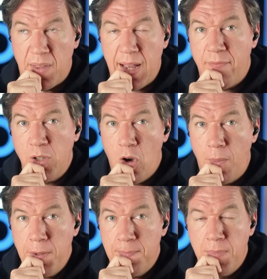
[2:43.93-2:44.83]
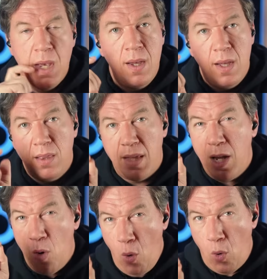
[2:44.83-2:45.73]
they have in common? They
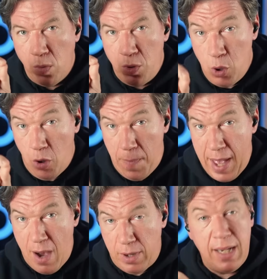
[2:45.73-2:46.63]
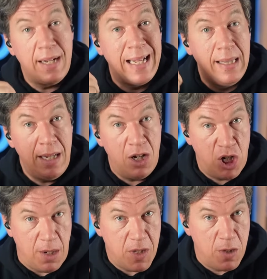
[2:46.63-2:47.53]
all took power in a
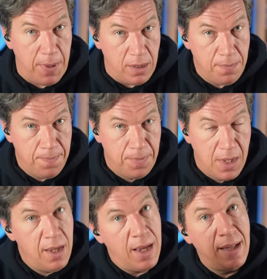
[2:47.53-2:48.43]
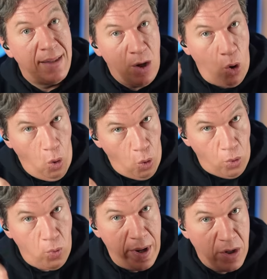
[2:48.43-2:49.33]
leadership spill, and they
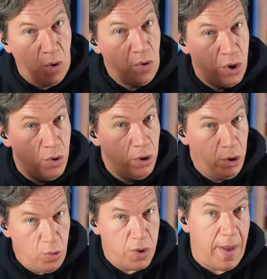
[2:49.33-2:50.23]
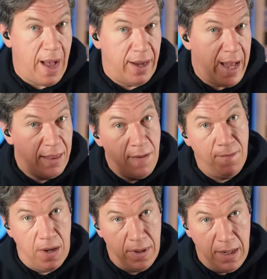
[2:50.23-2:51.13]
all went on to lose power at the
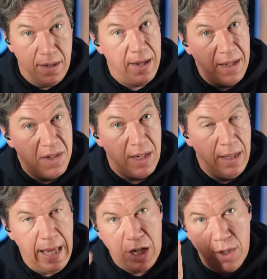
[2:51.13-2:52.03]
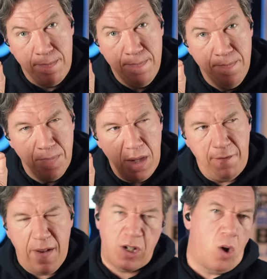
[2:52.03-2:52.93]
very next election. In
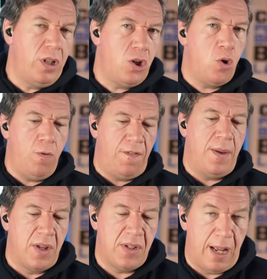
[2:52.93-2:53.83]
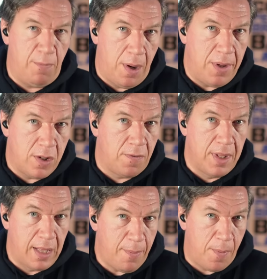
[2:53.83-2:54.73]
fact, only two female state premiers from
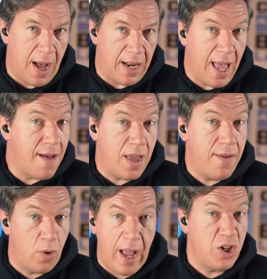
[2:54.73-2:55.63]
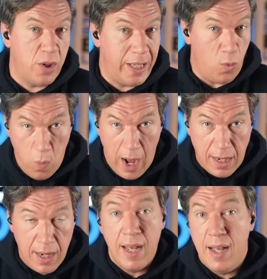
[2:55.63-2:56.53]
the Labor Party have ever actually
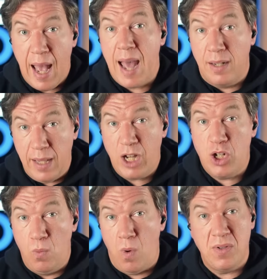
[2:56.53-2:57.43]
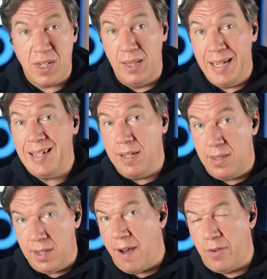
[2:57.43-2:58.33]
won an election whilst leading
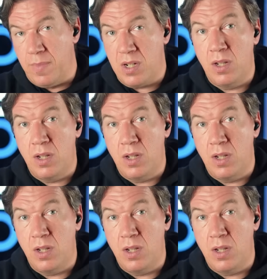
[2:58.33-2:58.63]
the government,